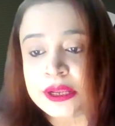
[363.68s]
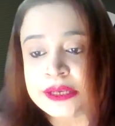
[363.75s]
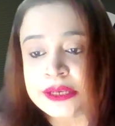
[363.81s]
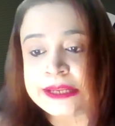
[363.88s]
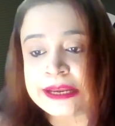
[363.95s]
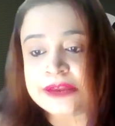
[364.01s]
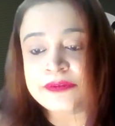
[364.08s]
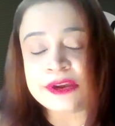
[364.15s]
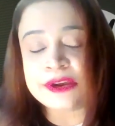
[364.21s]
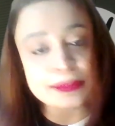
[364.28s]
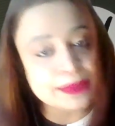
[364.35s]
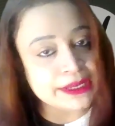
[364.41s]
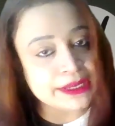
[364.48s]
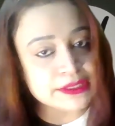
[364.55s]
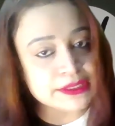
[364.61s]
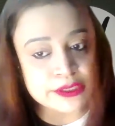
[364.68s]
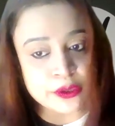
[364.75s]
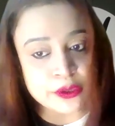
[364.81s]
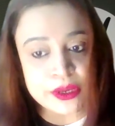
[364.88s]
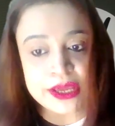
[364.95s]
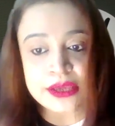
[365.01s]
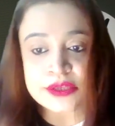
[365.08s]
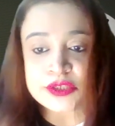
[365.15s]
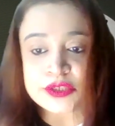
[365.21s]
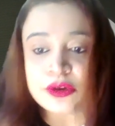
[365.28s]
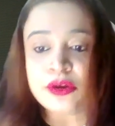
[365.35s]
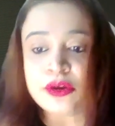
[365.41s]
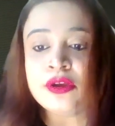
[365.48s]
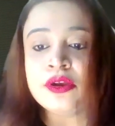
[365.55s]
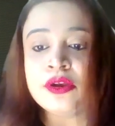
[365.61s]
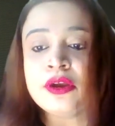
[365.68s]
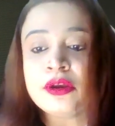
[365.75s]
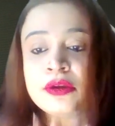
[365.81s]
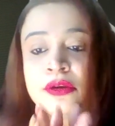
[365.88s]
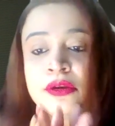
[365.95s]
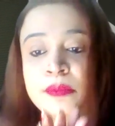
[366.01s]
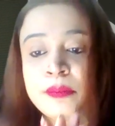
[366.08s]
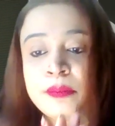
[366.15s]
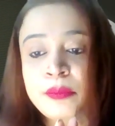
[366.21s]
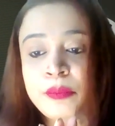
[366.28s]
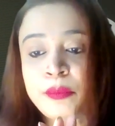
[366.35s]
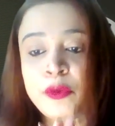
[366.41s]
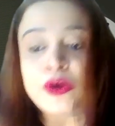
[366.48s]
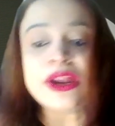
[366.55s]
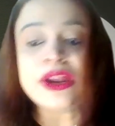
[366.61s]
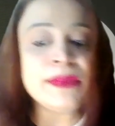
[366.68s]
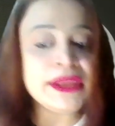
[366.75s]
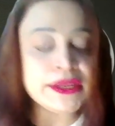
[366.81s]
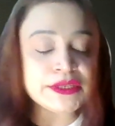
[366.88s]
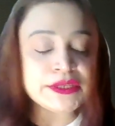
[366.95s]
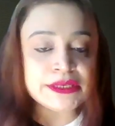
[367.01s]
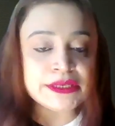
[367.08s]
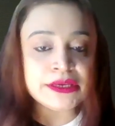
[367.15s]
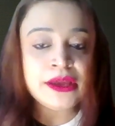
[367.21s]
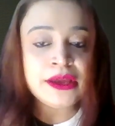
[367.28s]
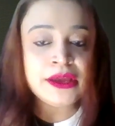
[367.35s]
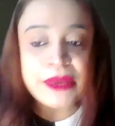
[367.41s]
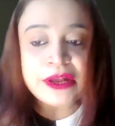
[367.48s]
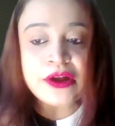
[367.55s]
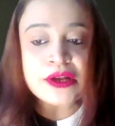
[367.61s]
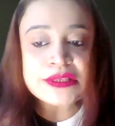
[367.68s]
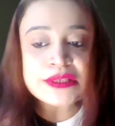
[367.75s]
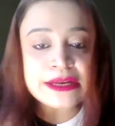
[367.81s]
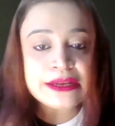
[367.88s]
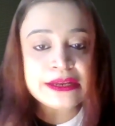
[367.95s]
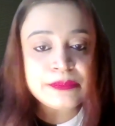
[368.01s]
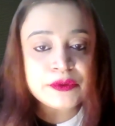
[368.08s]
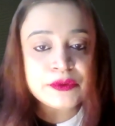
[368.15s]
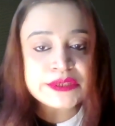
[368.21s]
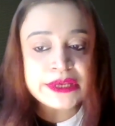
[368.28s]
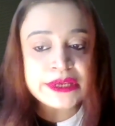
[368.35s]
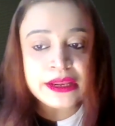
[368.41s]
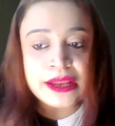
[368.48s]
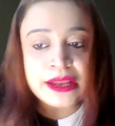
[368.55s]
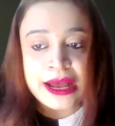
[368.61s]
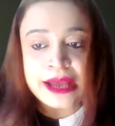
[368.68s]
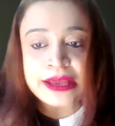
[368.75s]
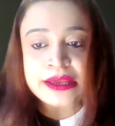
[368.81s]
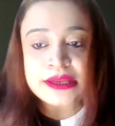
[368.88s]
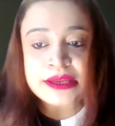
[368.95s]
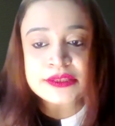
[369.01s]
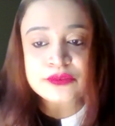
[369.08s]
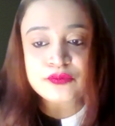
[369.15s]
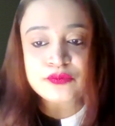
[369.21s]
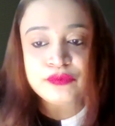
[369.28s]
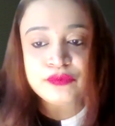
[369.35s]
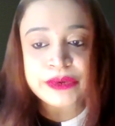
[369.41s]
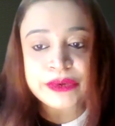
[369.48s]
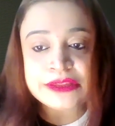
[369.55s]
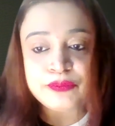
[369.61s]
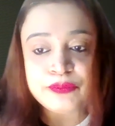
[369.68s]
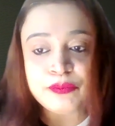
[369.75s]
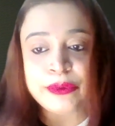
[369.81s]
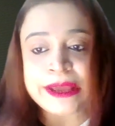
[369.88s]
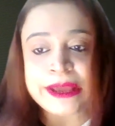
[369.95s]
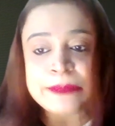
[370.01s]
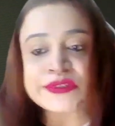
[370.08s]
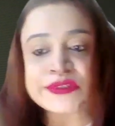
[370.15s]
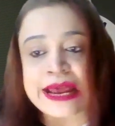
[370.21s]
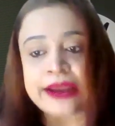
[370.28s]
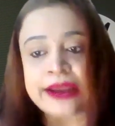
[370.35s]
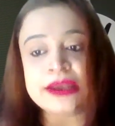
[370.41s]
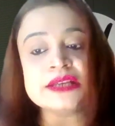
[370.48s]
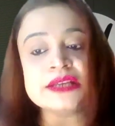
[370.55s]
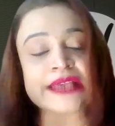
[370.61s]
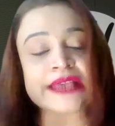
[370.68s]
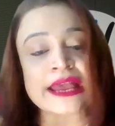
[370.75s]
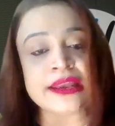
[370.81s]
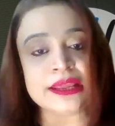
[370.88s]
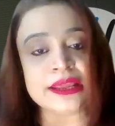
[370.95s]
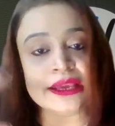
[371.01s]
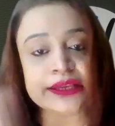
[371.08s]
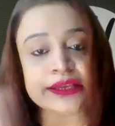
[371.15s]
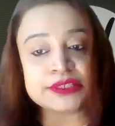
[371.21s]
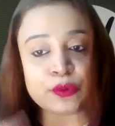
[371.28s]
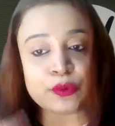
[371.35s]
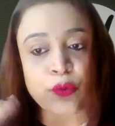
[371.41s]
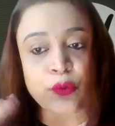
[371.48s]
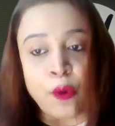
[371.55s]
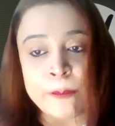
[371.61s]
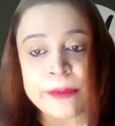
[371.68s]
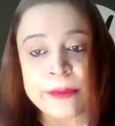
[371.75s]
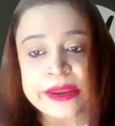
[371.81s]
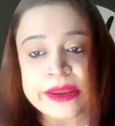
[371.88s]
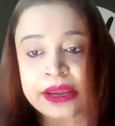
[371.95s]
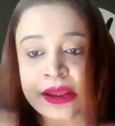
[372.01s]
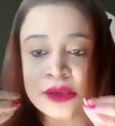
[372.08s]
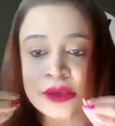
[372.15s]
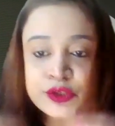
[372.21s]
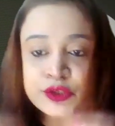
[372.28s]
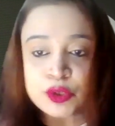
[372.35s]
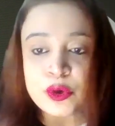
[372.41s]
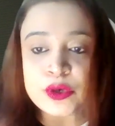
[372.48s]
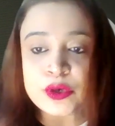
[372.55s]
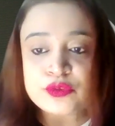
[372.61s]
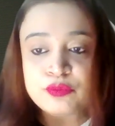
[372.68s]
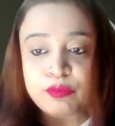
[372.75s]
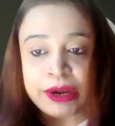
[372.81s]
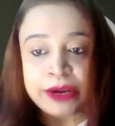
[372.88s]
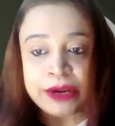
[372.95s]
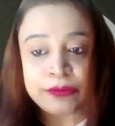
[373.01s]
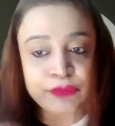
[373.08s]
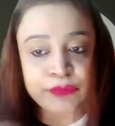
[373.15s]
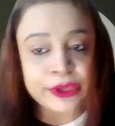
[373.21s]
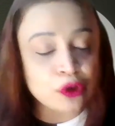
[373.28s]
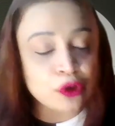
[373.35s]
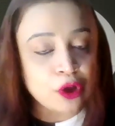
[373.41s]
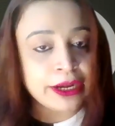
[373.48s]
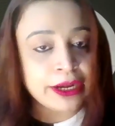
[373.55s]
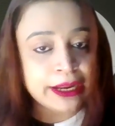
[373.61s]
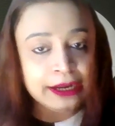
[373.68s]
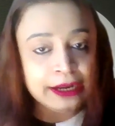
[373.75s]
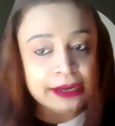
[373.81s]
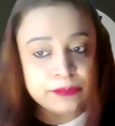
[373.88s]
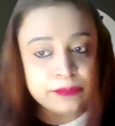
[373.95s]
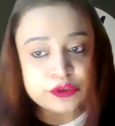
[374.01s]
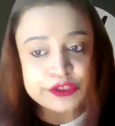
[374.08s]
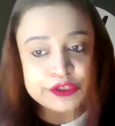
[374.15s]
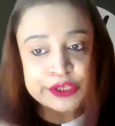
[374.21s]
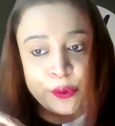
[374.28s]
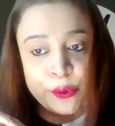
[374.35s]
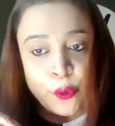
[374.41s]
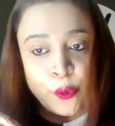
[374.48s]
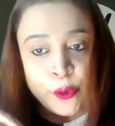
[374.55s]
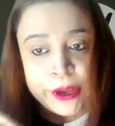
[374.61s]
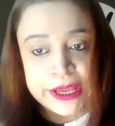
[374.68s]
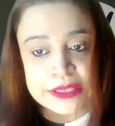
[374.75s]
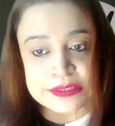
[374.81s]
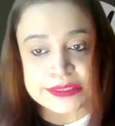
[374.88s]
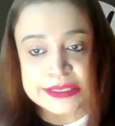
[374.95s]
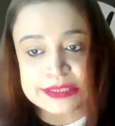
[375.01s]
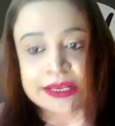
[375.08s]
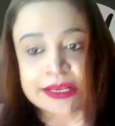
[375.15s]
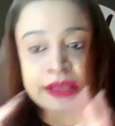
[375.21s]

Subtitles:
deliverability. Okay, so portability, because LWC aligns with web standards and is open source, what we call LWC OSs,